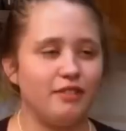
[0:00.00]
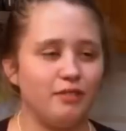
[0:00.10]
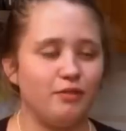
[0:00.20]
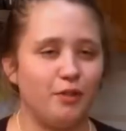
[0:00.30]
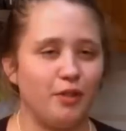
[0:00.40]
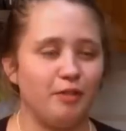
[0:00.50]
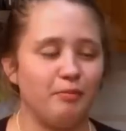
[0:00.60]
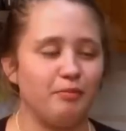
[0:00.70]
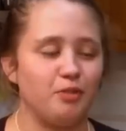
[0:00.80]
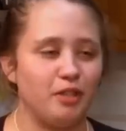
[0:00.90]
if you
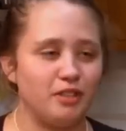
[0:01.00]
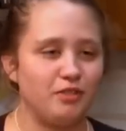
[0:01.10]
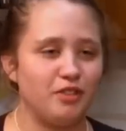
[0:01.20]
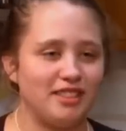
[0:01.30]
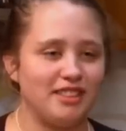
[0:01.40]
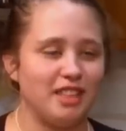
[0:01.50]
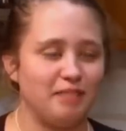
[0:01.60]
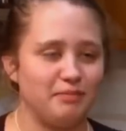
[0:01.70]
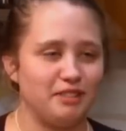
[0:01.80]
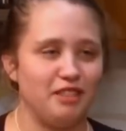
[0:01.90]
fart twelve to
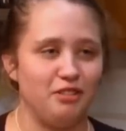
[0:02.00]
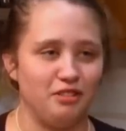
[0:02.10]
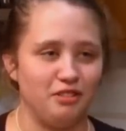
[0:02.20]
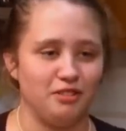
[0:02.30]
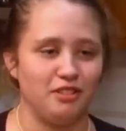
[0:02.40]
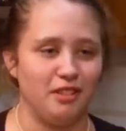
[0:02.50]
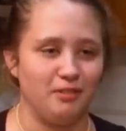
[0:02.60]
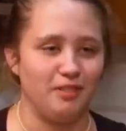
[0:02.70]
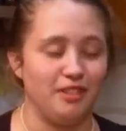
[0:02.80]
fifteen times a day, you can lose a lot